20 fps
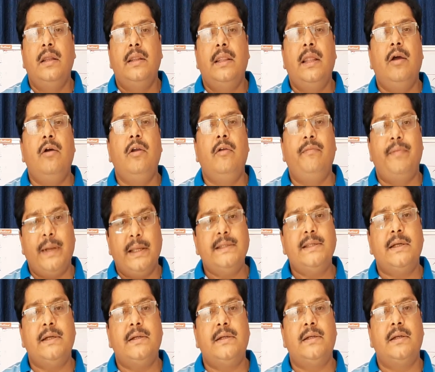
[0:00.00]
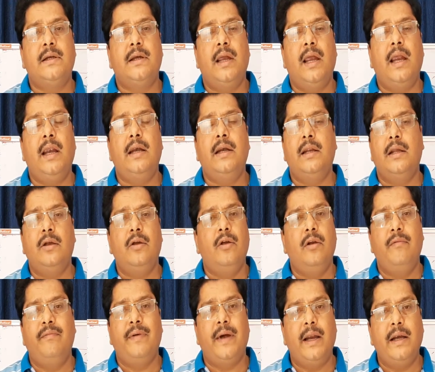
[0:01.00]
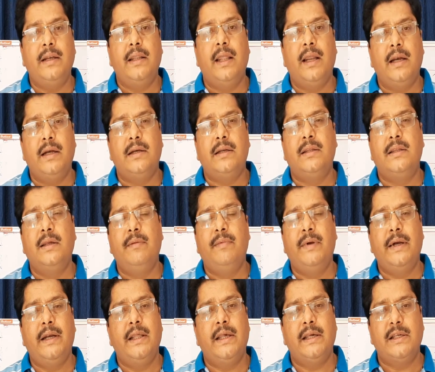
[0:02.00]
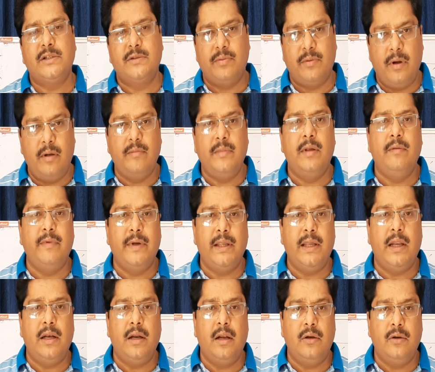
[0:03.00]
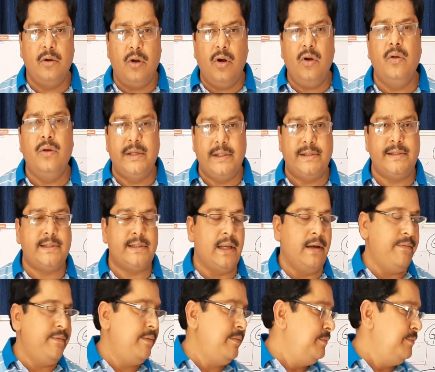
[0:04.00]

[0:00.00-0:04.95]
they will present, and you will find that the bleeding is from the vaginal nodule itself.